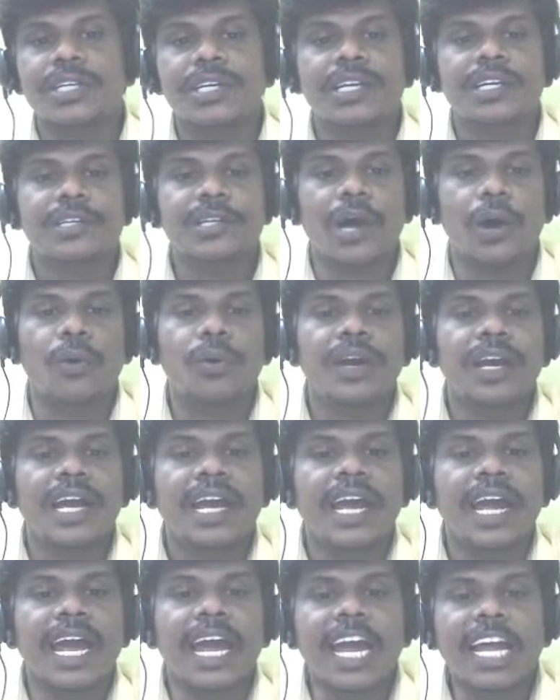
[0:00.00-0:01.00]
Now,
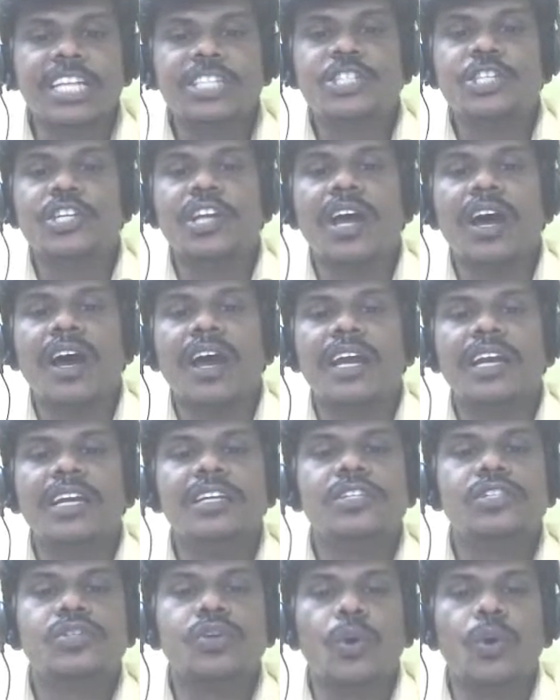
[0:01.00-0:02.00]
angina
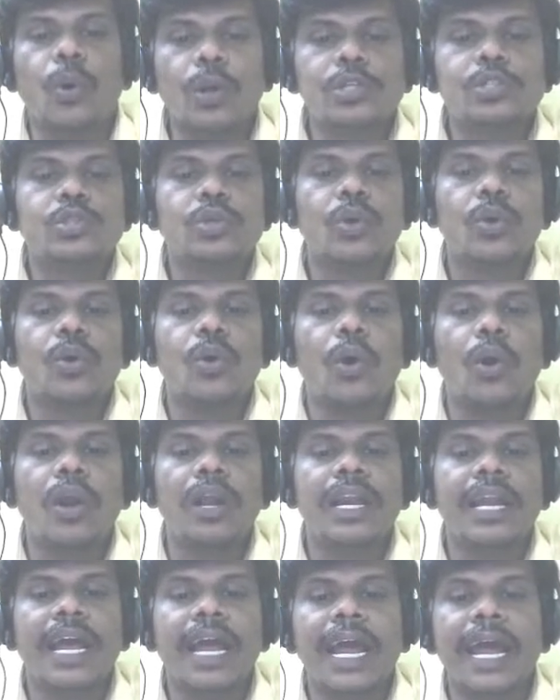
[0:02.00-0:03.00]
is also called
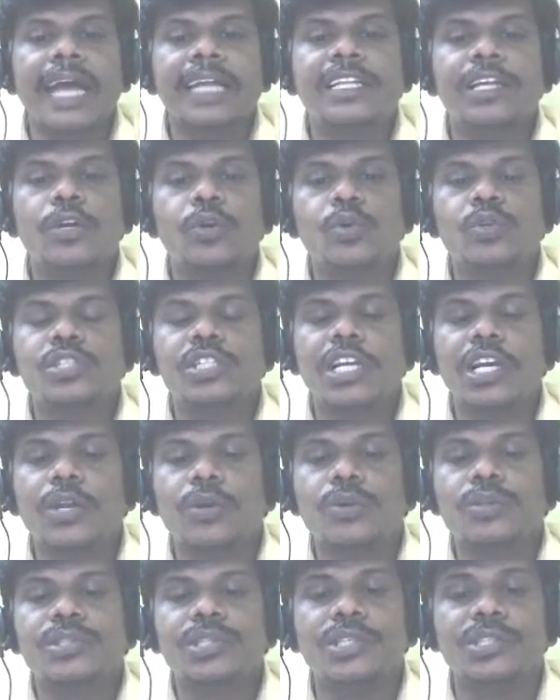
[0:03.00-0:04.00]

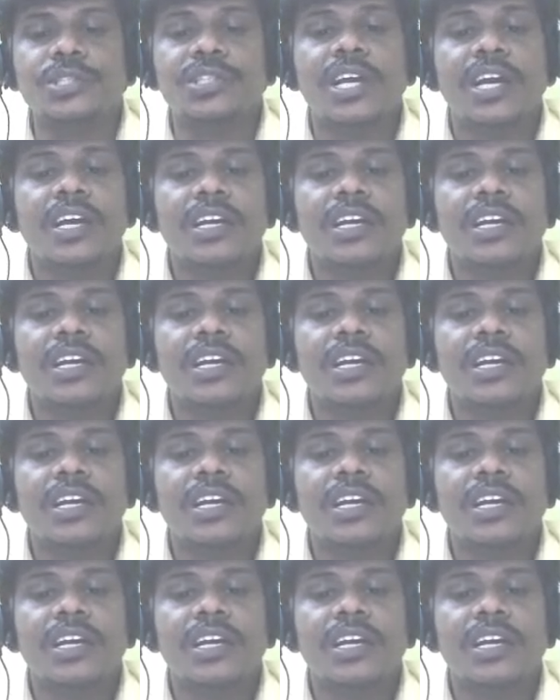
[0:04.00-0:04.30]
atherosclerosis.